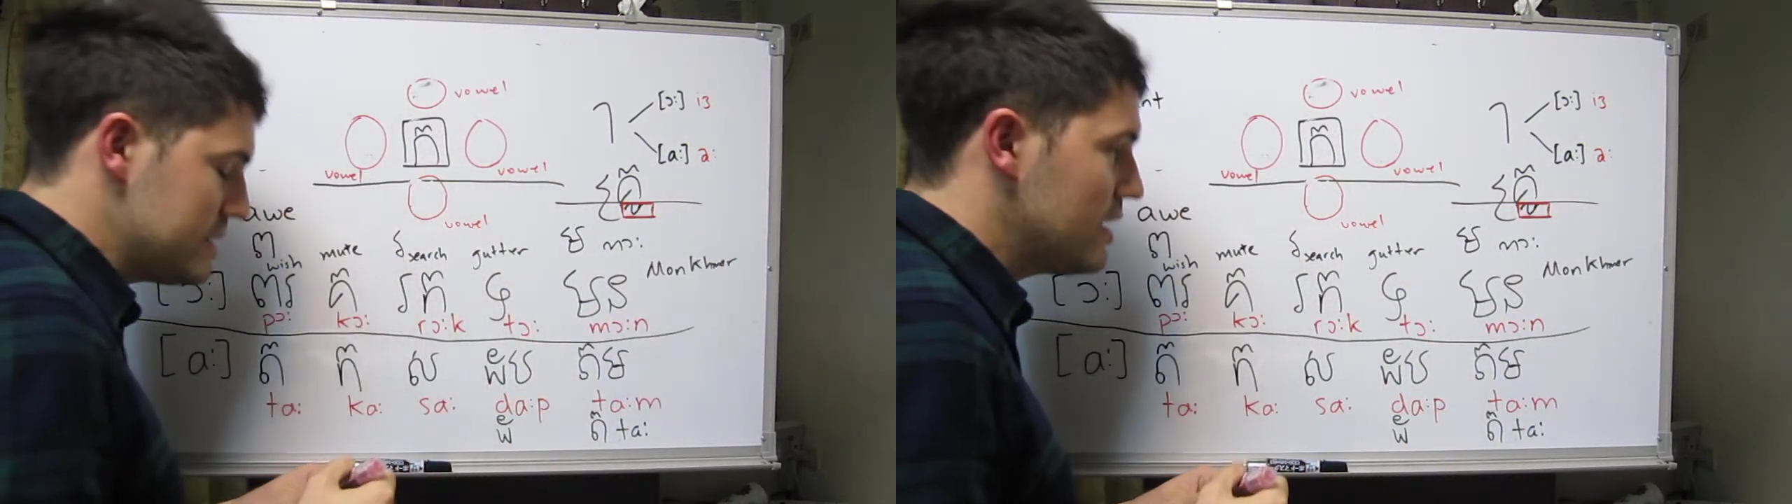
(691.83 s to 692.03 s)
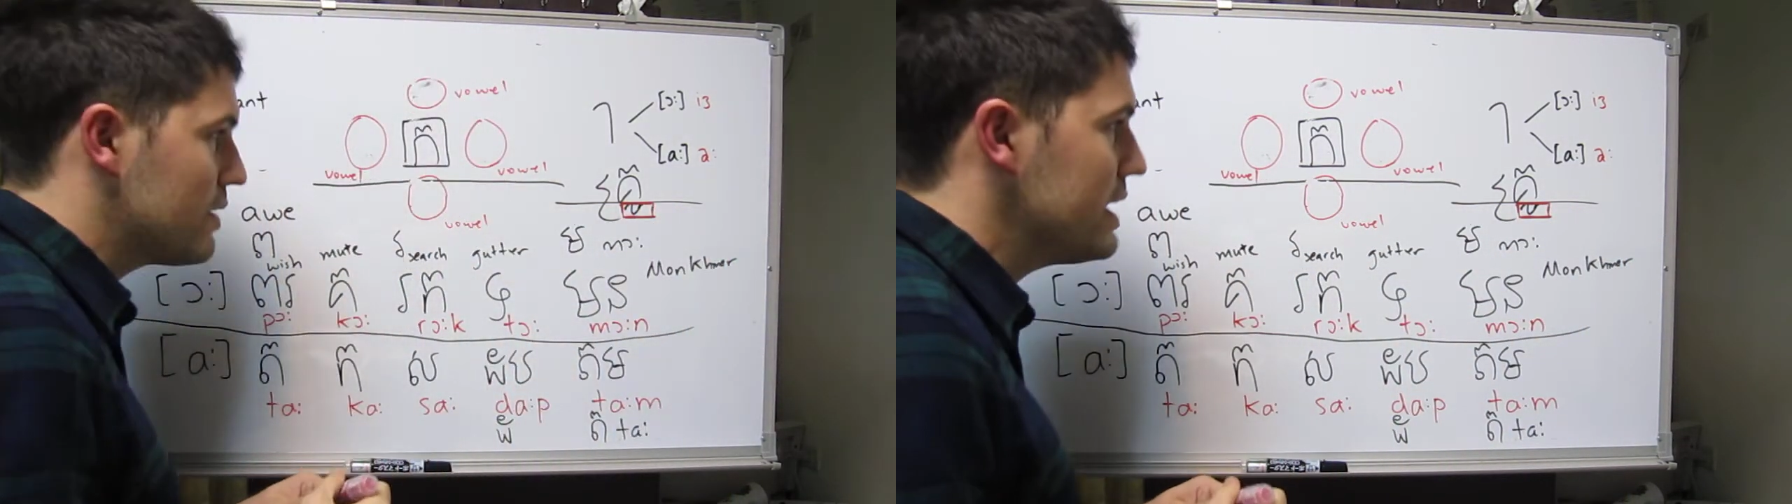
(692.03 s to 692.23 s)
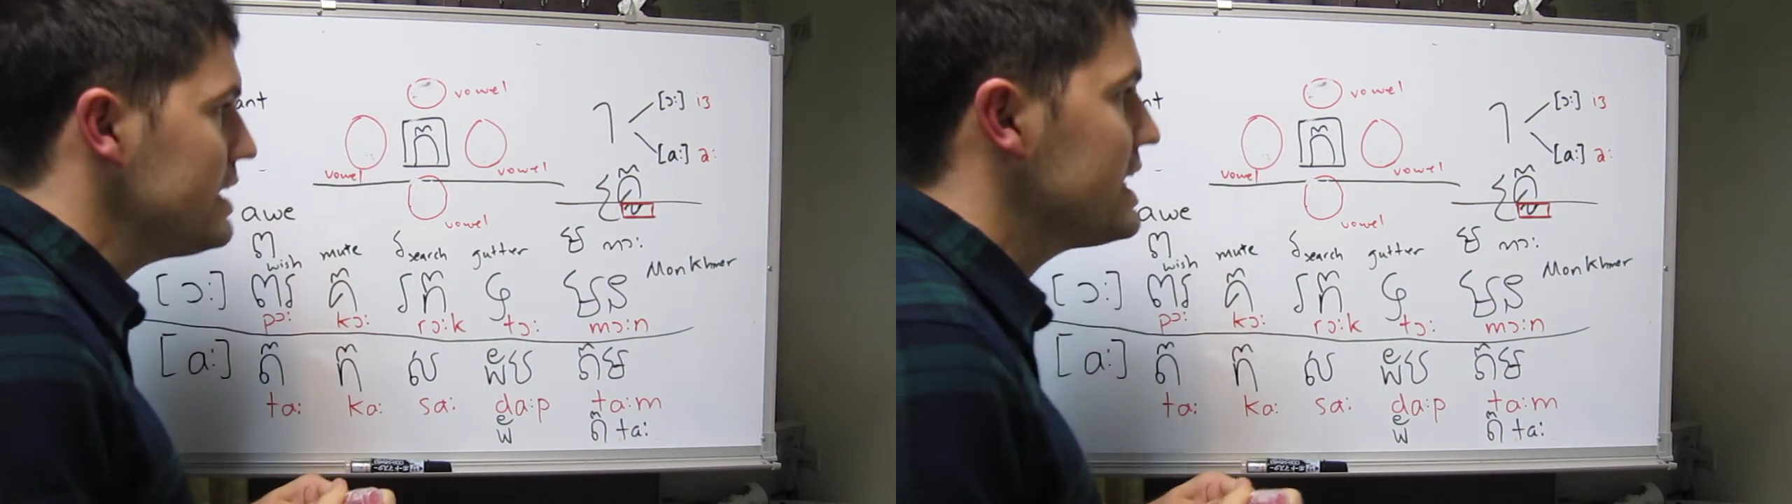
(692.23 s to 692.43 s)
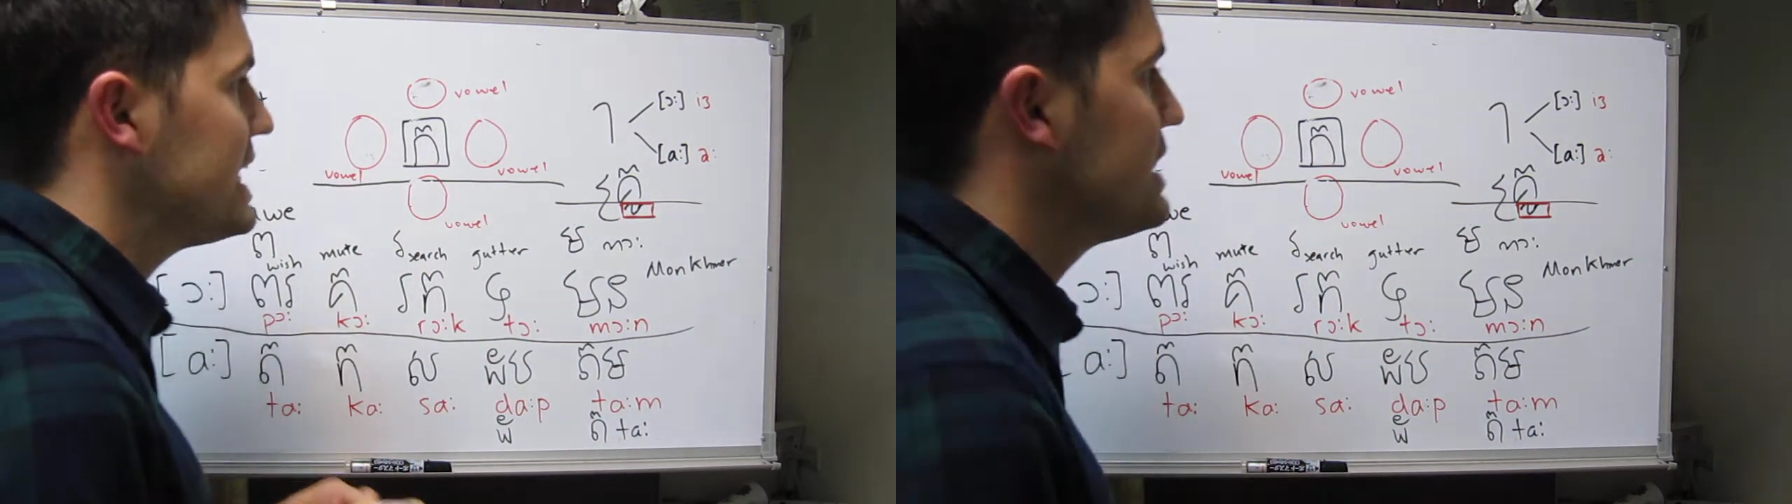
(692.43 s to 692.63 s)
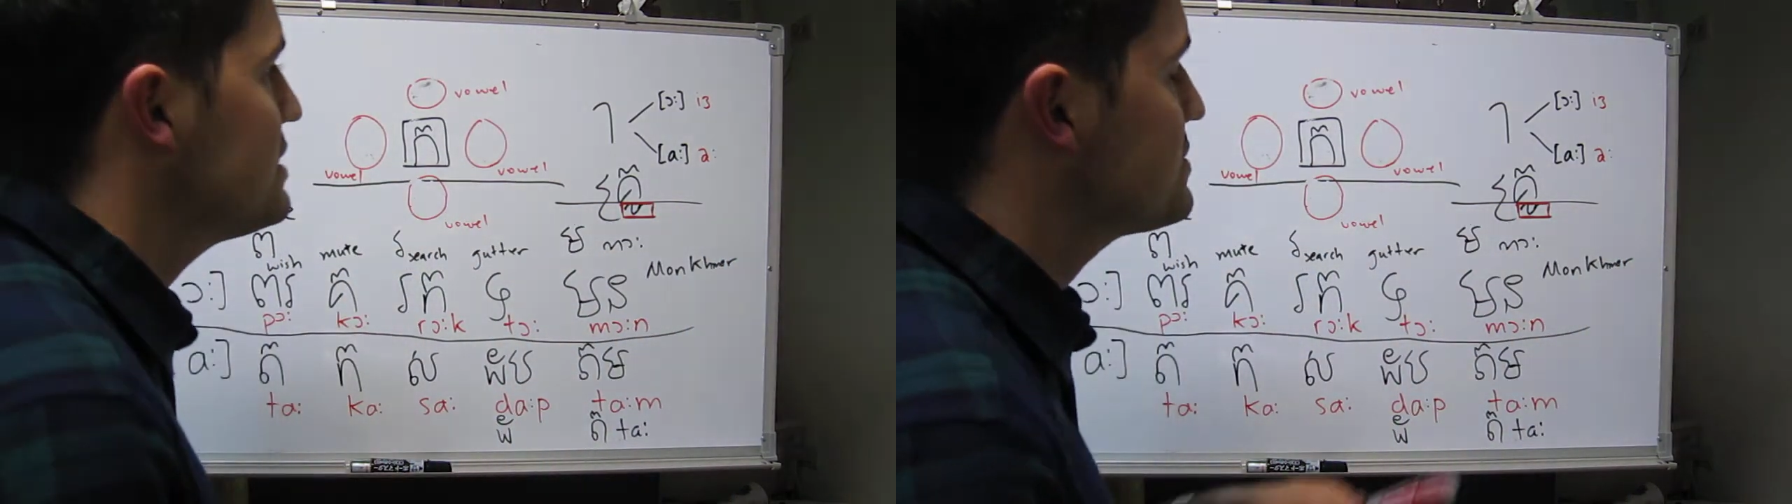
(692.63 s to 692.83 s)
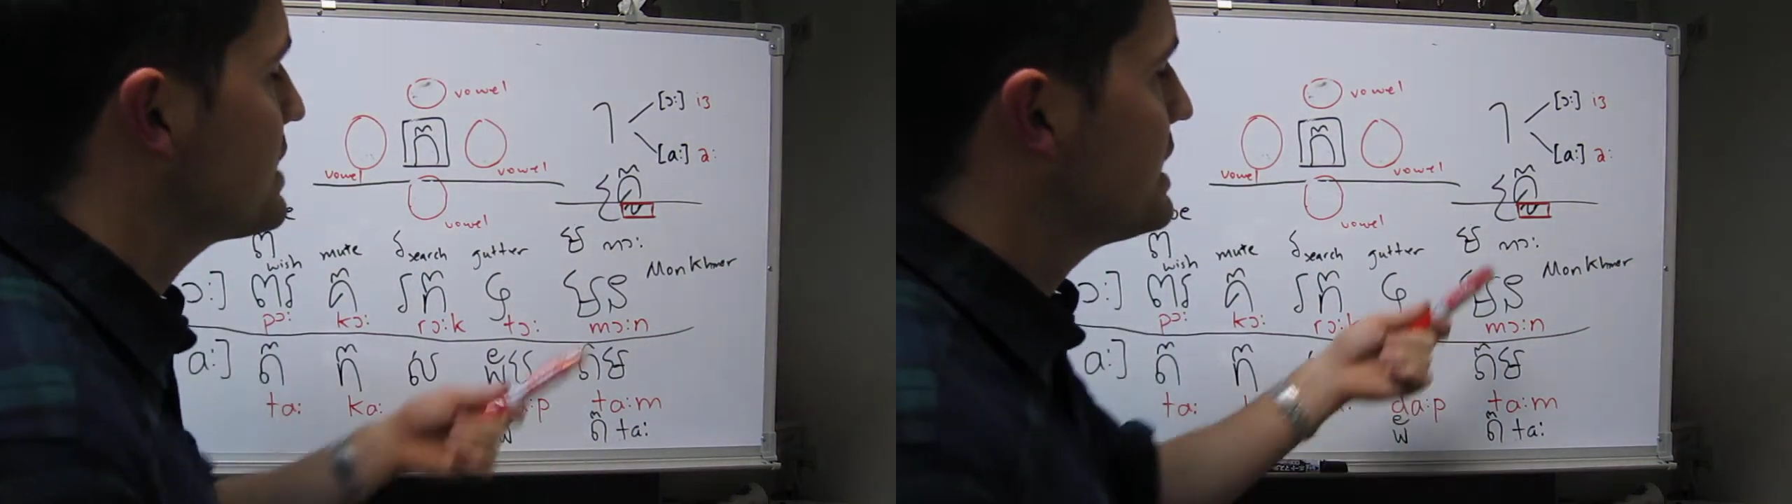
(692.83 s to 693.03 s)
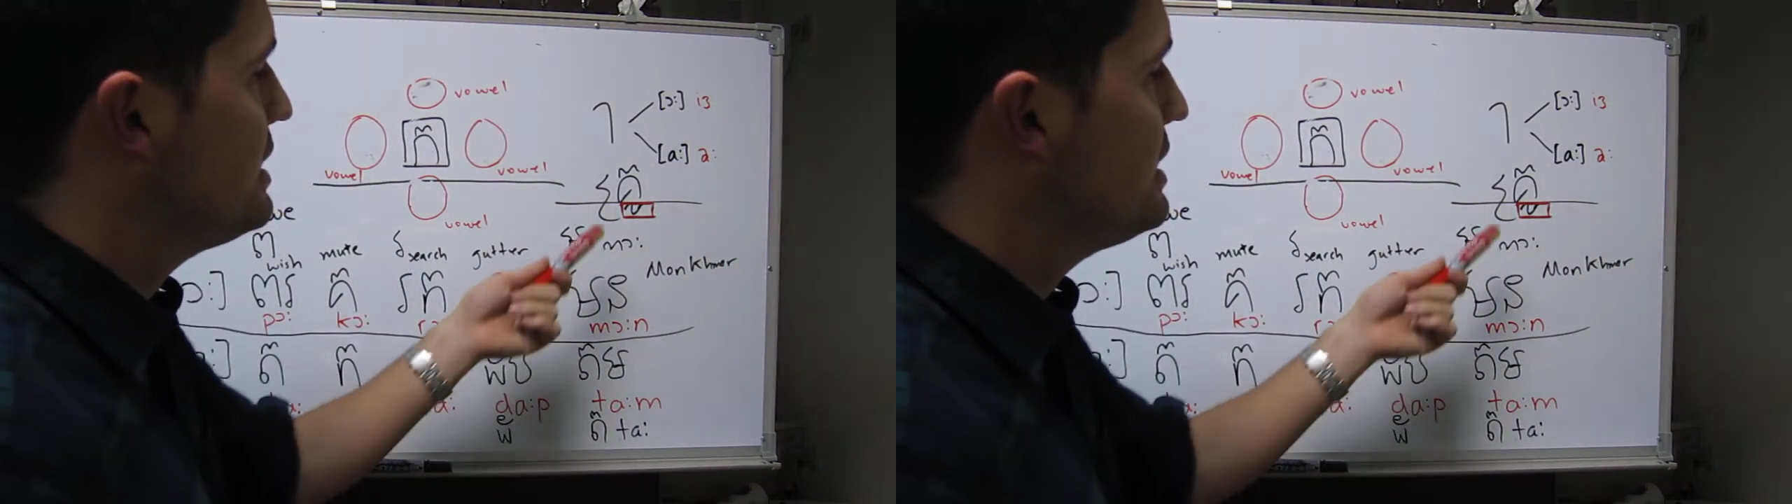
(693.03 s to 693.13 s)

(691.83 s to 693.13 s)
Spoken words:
All right. And this right